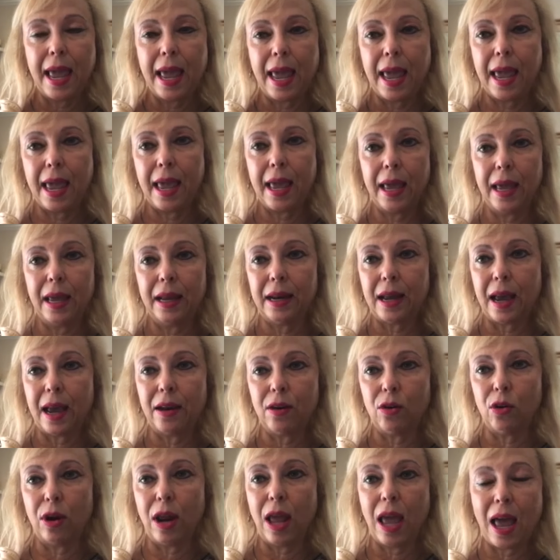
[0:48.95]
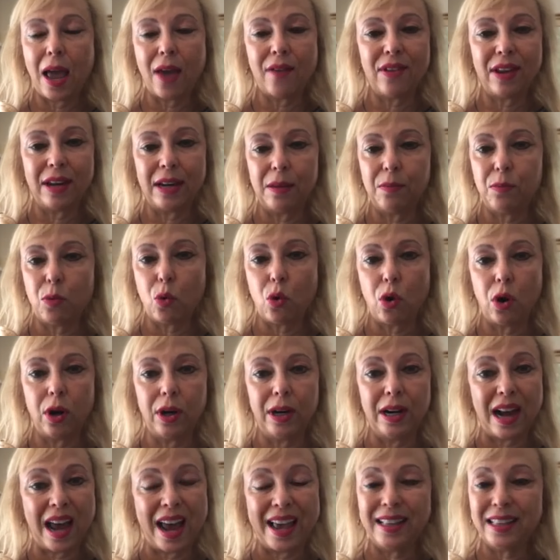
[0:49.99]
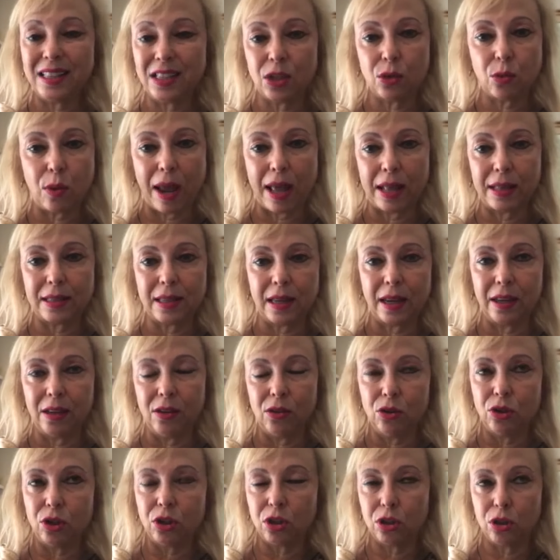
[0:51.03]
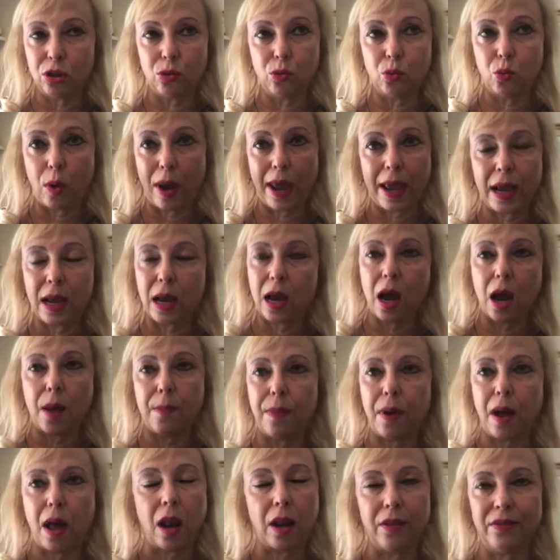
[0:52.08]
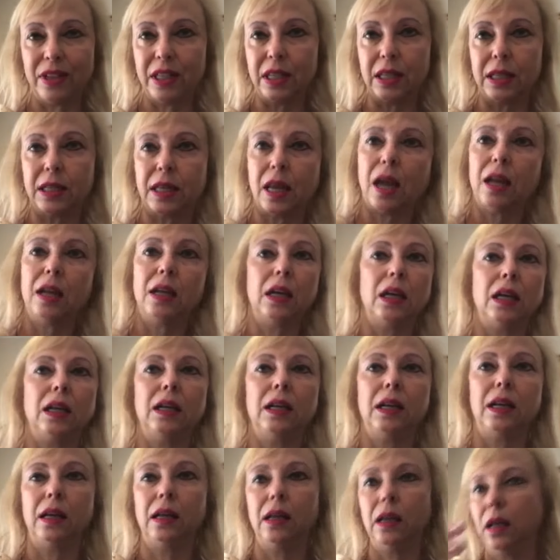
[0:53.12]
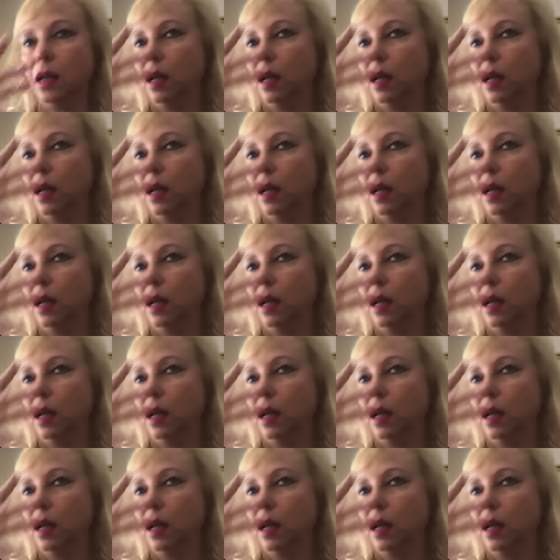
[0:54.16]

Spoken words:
and I don't have any more night sweats. I used to wake up all of a sudden